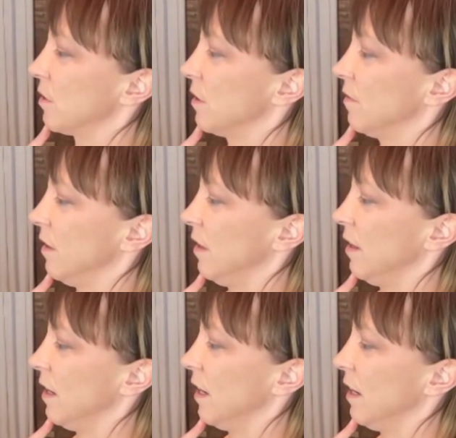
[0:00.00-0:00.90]
of a
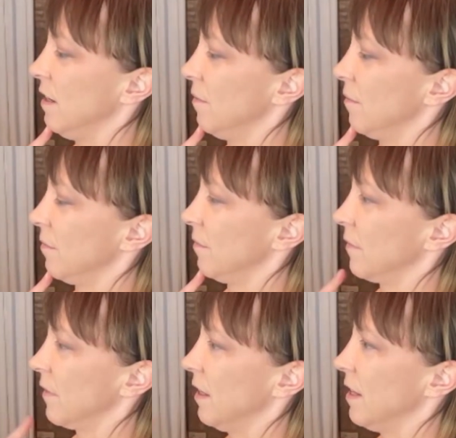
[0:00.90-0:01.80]
nod.
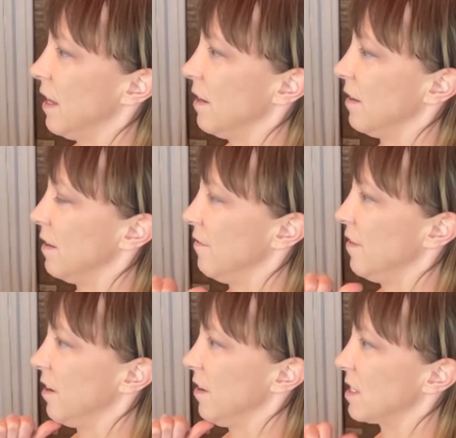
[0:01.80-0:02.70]
And then the
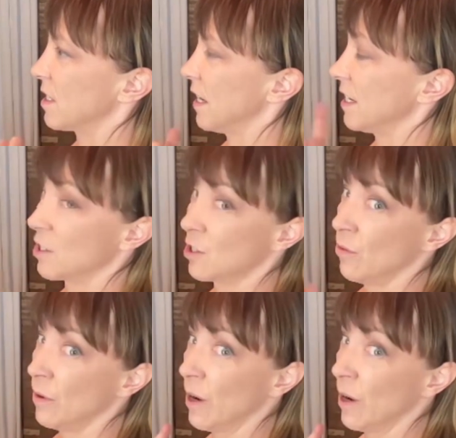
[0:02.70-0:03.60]
very slightest two
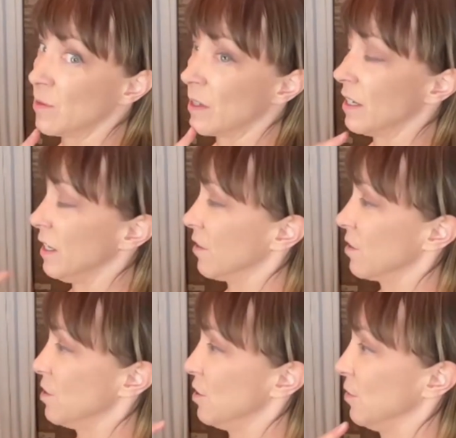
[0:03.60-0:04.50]
ways we can either
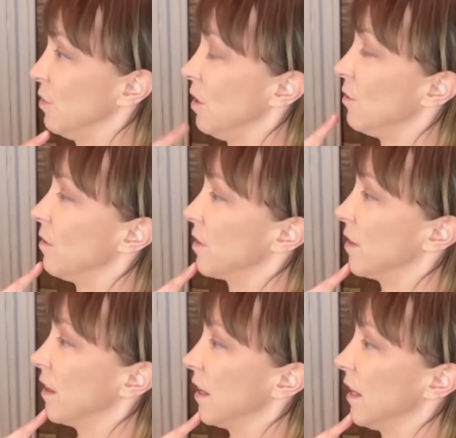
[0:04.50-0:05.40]
do with
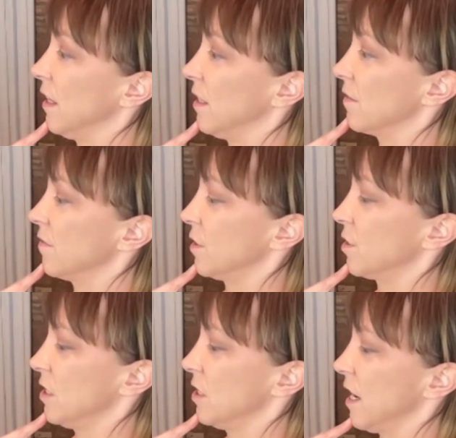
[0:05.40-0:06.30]
a hint of the
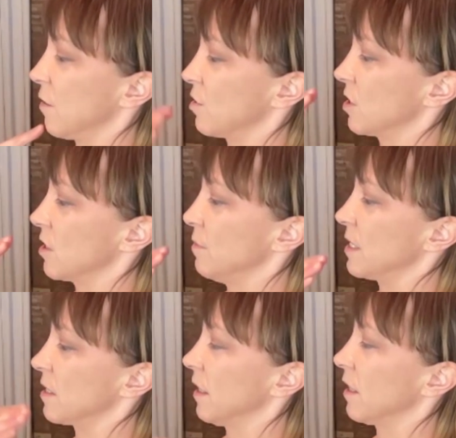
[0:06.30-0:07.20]
chin downward just to
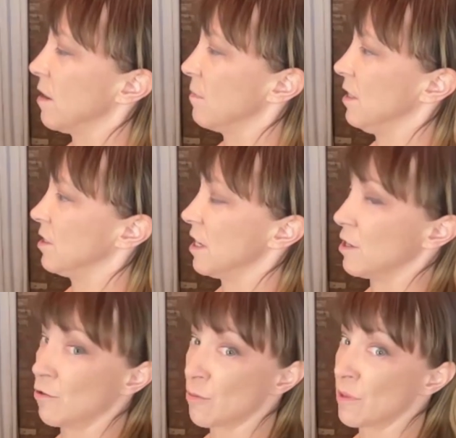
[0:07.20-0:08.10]
basically come into that
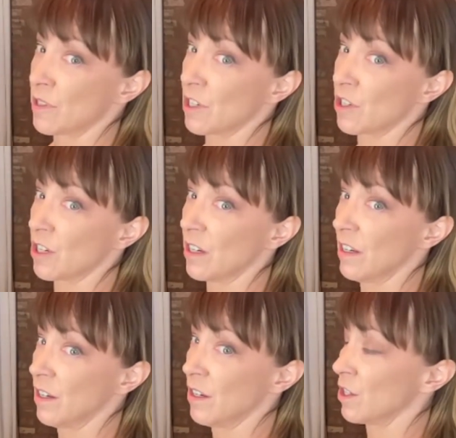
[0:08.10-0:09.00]
neutral position,
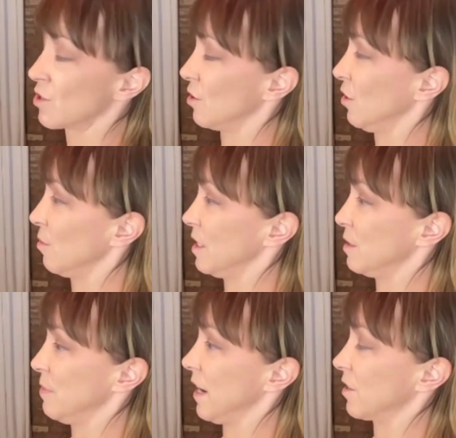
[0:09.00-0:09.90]
shoulder blades
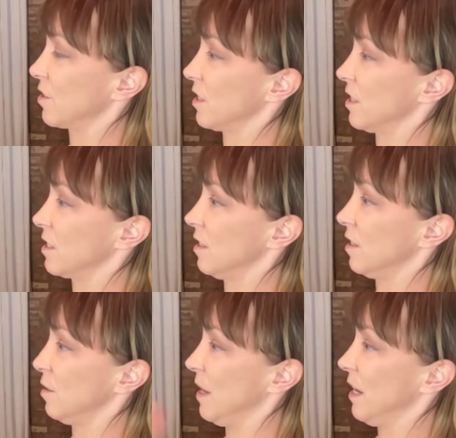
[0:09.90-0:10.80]
back just a little
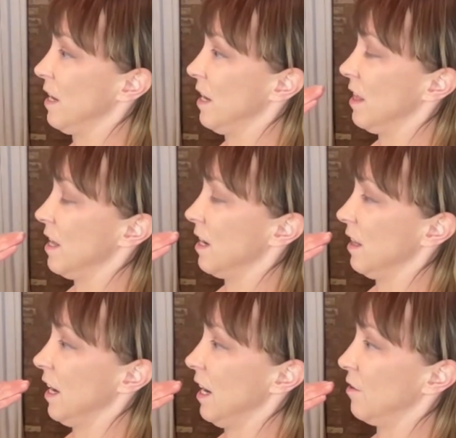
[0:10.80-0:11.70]
bit, and then
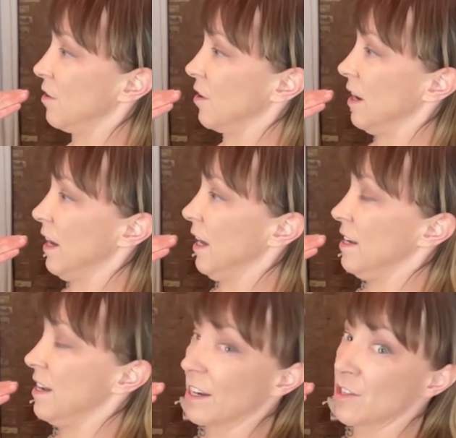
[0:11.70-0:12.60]
allow your head,
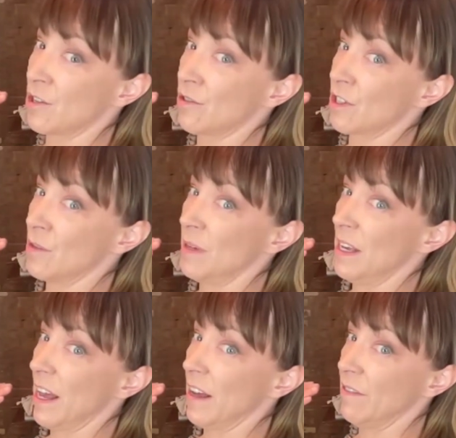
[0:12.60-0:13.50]
neck, shoulders to be
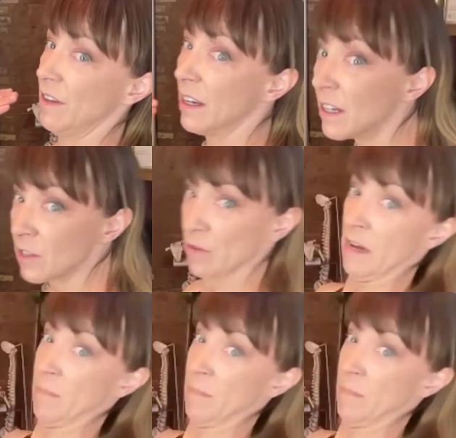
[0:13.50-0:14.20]
heavy. So we're not